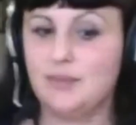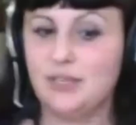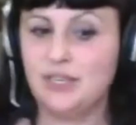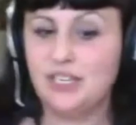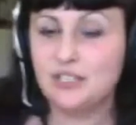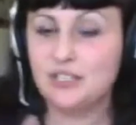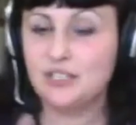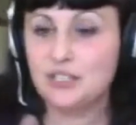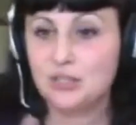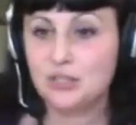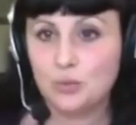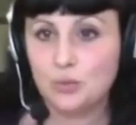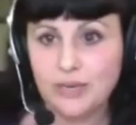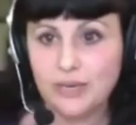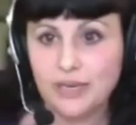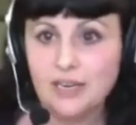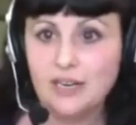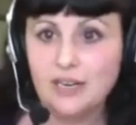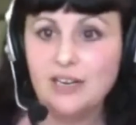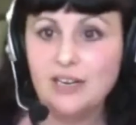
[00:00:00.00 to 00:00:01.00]
if someone can
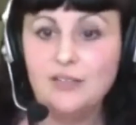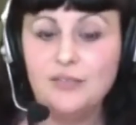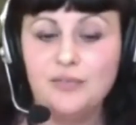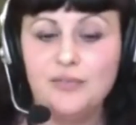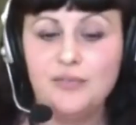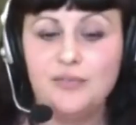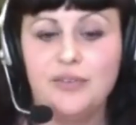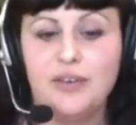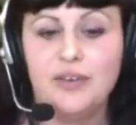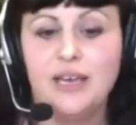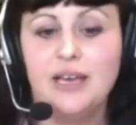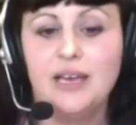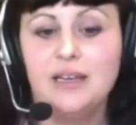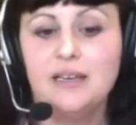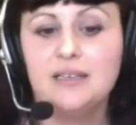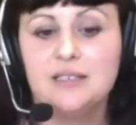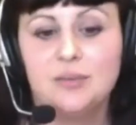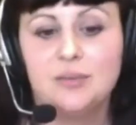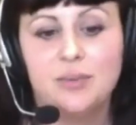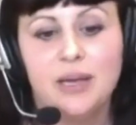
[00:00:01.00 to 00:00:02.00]
tweet a
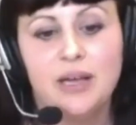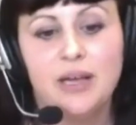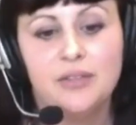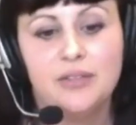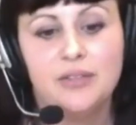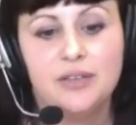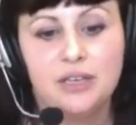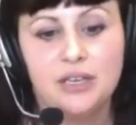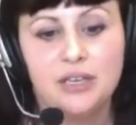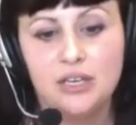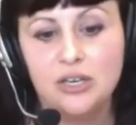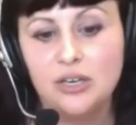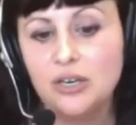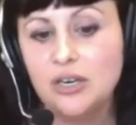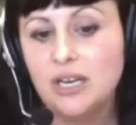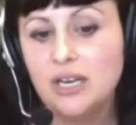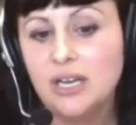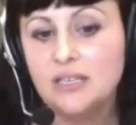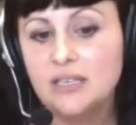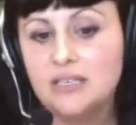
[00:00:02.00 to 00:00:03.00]
fact about the
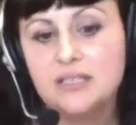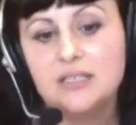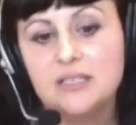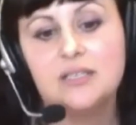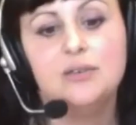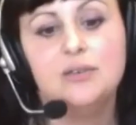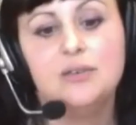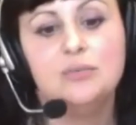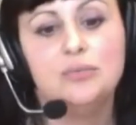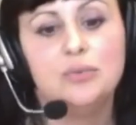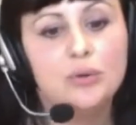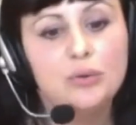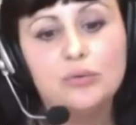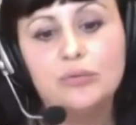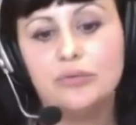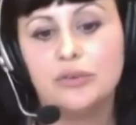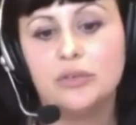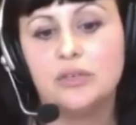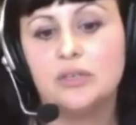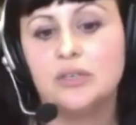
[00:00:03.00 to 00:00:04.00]
Curiosity
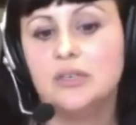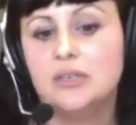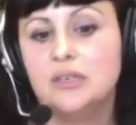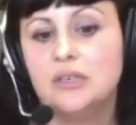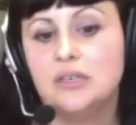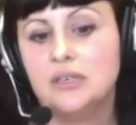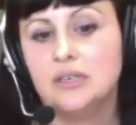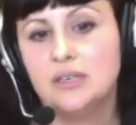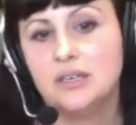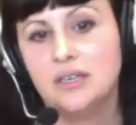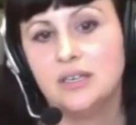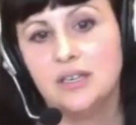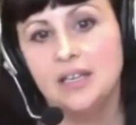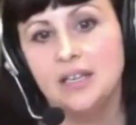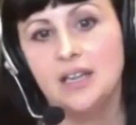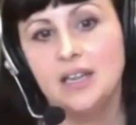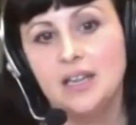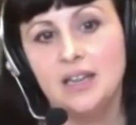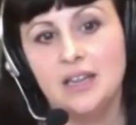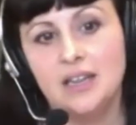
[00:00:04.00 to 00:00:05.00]
rover,
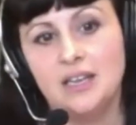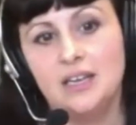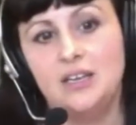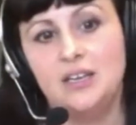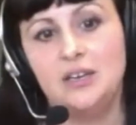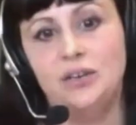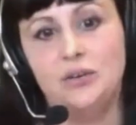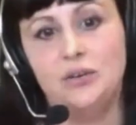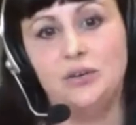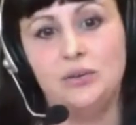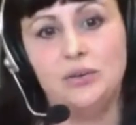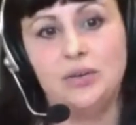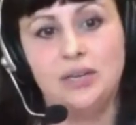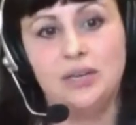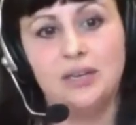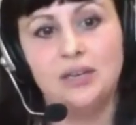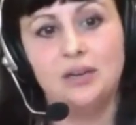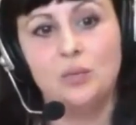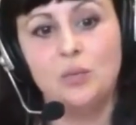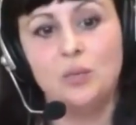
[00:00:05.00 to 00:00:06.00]
then you
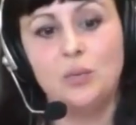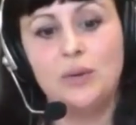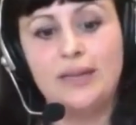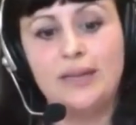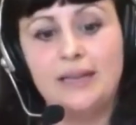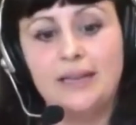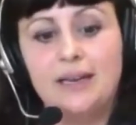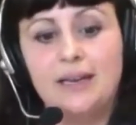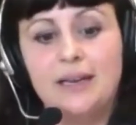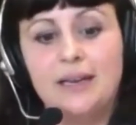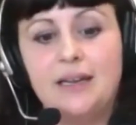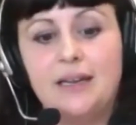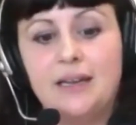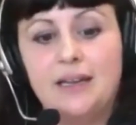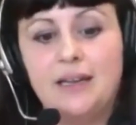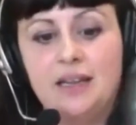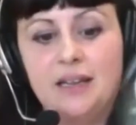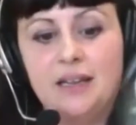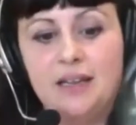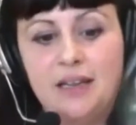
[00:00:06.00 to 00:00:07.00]
can win
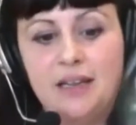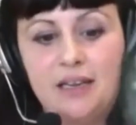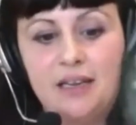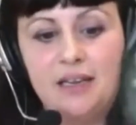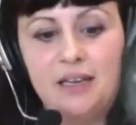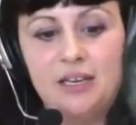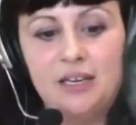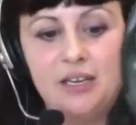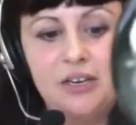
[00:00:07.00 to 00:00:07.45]
a